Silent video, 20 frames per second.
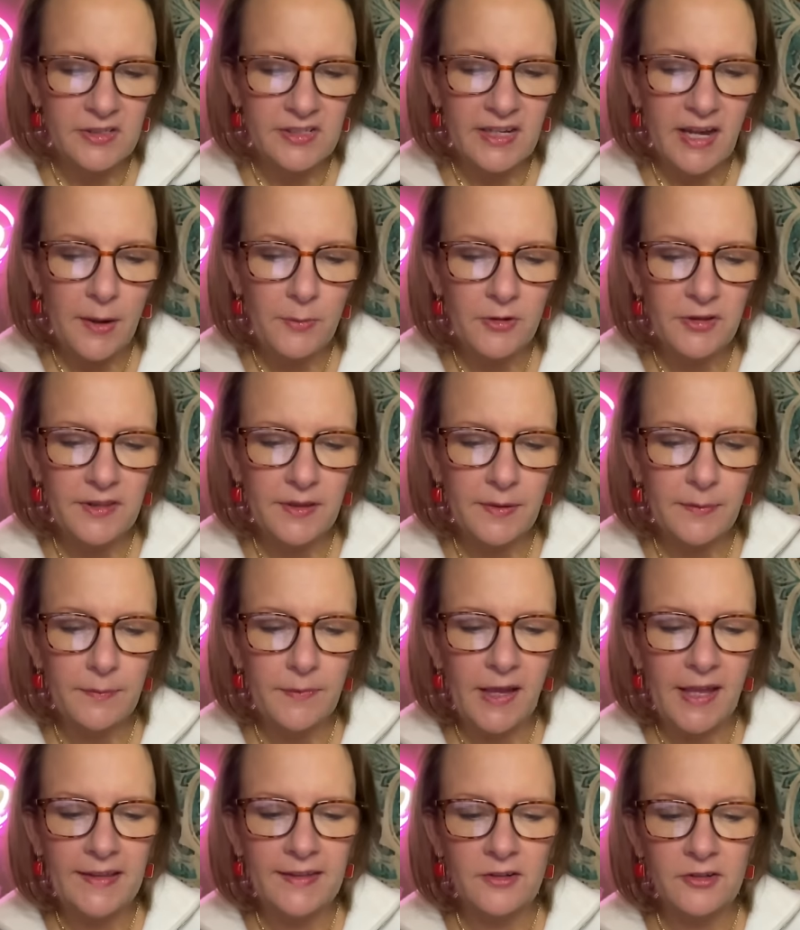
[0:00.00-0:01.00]
to come with them,
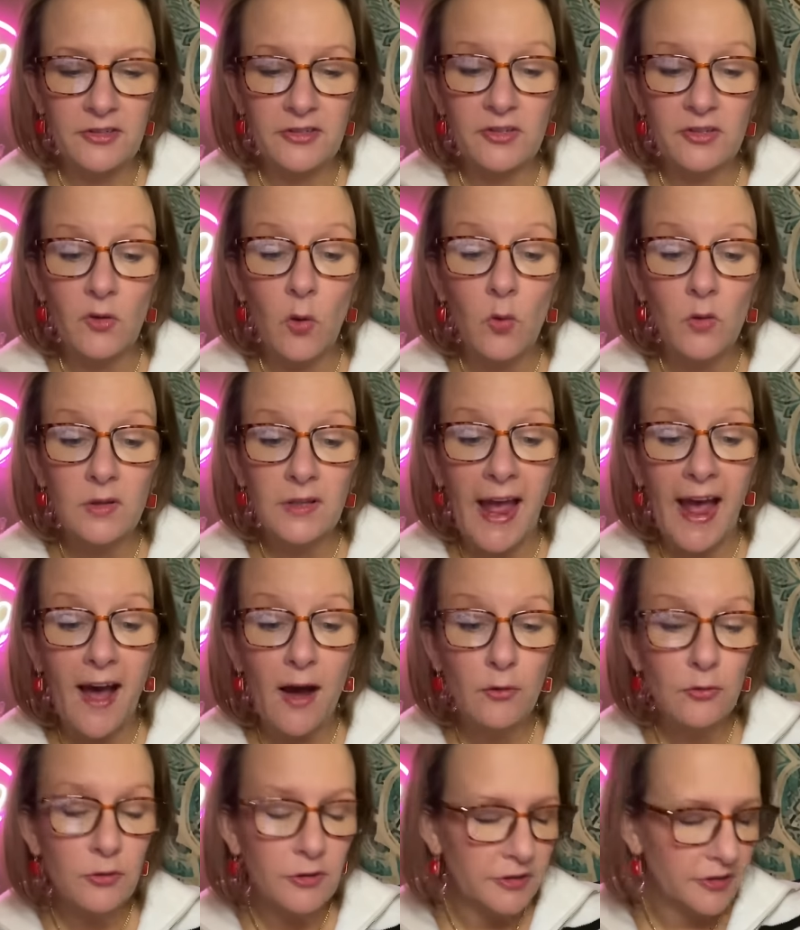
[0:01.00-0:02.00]
and they're sold
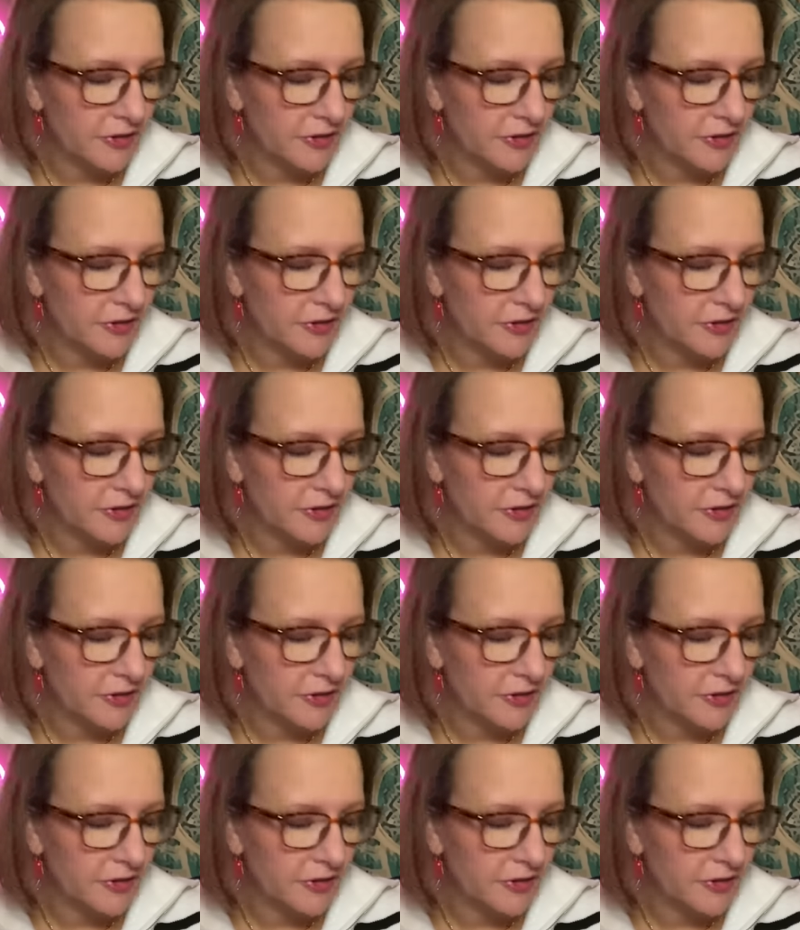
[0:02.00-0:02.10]
out,